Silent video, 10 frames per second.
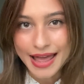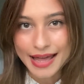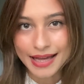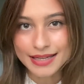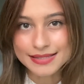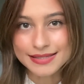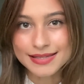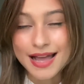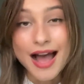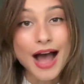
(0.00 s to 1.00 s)
And
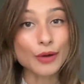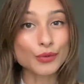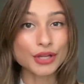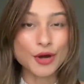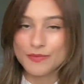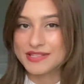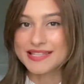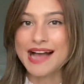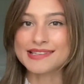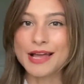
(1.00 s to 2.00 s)
I really hope this
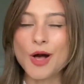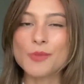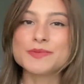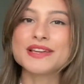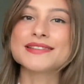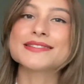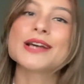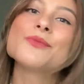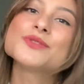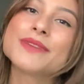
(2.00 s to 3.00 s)
tactic helps because it's
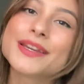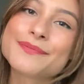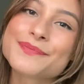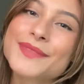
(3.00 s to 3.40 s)
helped me.